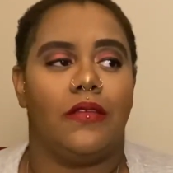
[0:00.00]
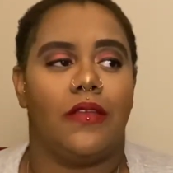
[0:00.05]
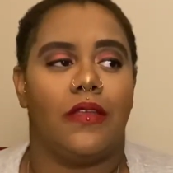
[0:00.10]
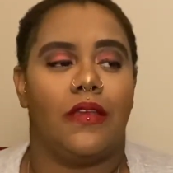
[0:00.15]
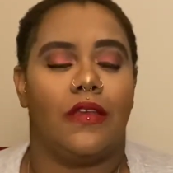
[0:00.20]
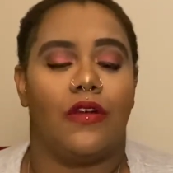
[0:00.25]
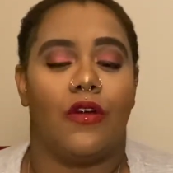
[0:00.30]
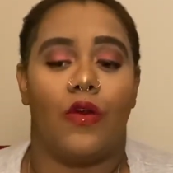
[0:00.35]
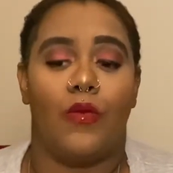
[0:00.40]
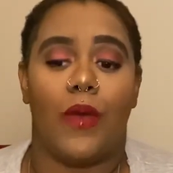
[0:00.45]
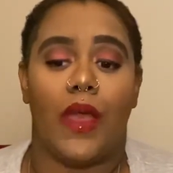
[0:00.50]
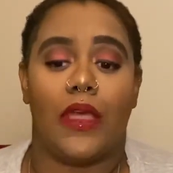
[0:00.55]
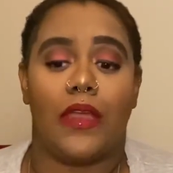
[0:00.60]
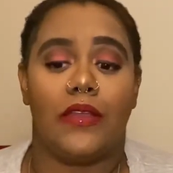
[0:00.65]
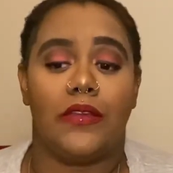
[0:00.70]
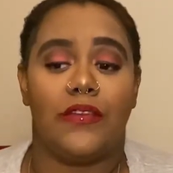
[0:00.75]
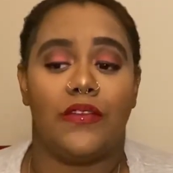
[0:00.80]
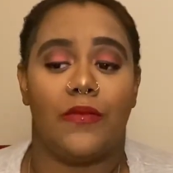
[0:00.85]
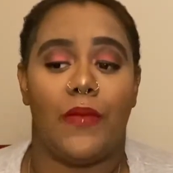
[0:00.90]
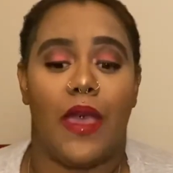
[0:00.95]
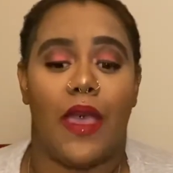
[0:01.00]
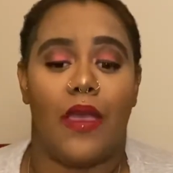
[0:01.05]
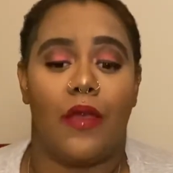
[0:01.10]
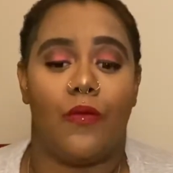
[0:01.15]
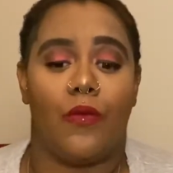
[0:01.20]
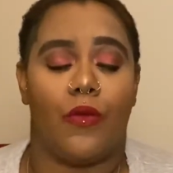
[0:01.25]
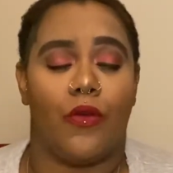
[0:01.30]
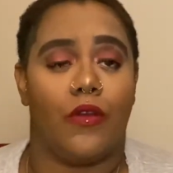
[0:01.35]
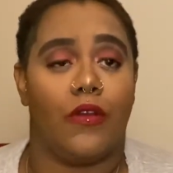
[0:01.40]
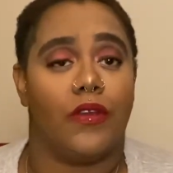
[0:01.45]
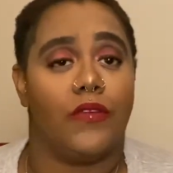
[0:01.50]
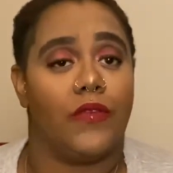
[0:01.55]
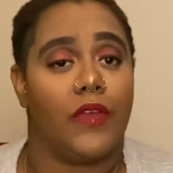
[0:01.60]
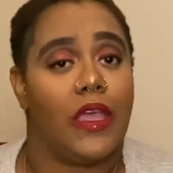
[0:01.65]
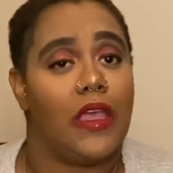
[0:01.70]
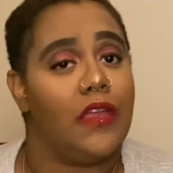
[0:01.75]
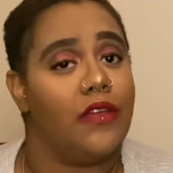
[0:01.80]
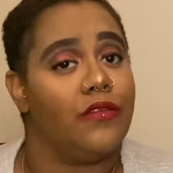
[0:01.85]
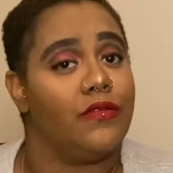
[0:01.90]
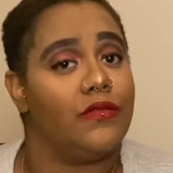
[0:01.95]
go back into my world of
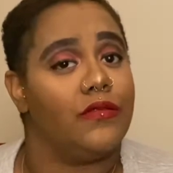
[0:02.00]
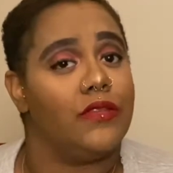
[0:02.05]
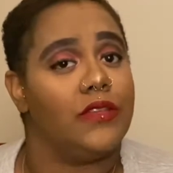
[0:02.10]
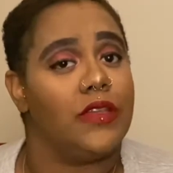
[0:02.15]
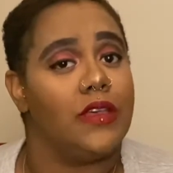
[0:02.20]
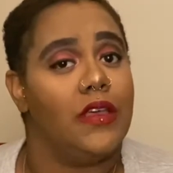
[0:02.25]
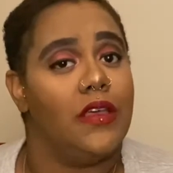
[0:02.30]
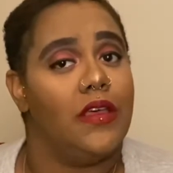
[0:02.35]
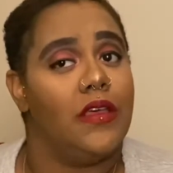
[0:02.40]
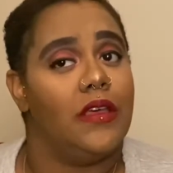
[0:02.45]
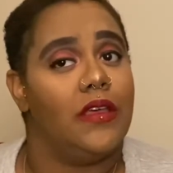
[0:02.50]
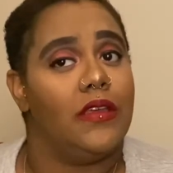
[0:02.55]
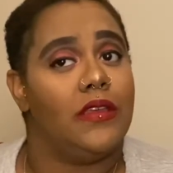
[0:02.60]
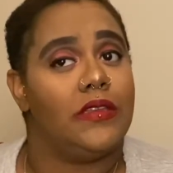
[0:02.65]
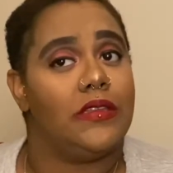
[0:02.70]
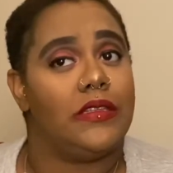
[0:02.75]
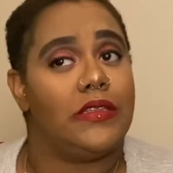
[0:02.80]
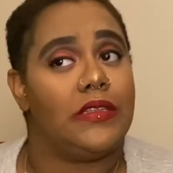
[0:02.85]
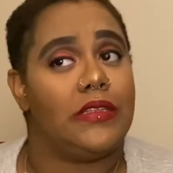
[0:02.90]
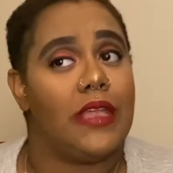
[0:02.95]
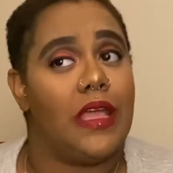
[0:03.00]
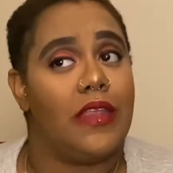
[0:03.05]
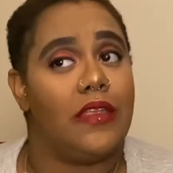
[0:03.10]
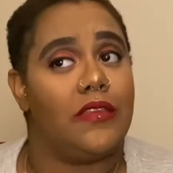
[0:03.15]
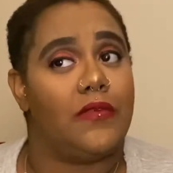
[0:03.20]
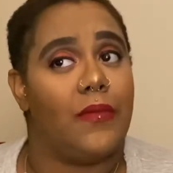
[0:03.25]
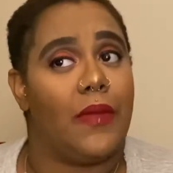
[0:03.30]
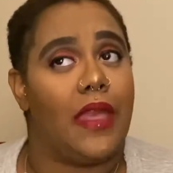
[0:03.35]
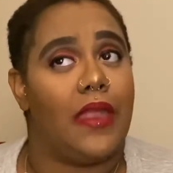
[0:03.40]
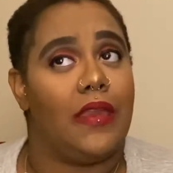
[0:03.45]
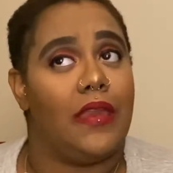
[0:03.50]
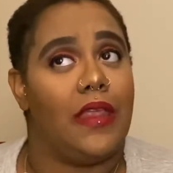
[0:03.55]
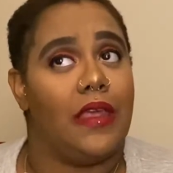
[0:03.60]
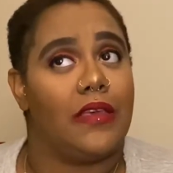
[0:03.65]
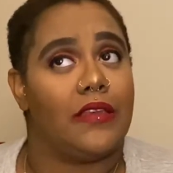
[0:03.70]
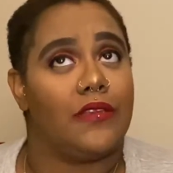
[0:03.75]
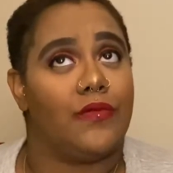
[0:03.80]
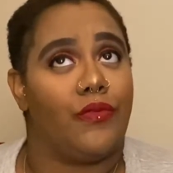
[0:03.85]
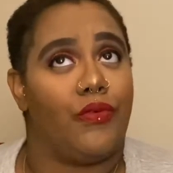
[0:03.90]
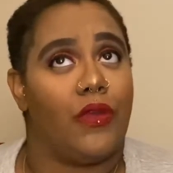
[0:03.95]
candles, since that is my
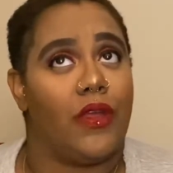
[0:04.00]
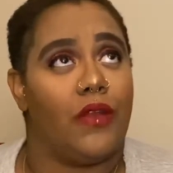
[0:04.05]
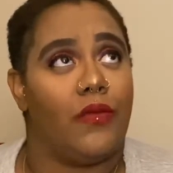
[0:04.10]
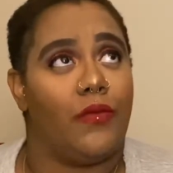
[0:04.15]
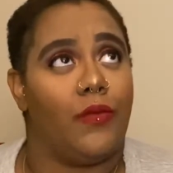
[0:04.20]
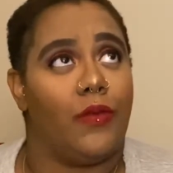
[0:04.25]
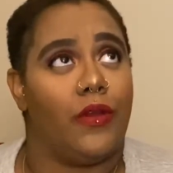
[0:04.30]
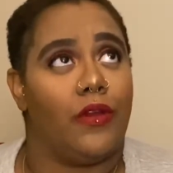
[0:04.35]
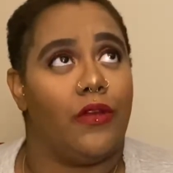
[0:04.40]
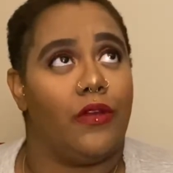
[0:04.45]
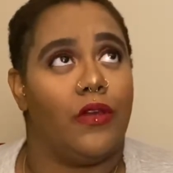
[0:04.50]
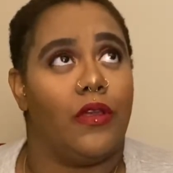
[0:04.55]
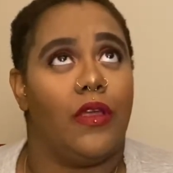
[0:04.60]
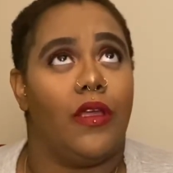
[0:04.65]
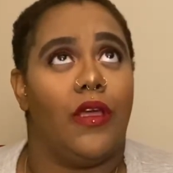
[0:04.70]
next breadwinner.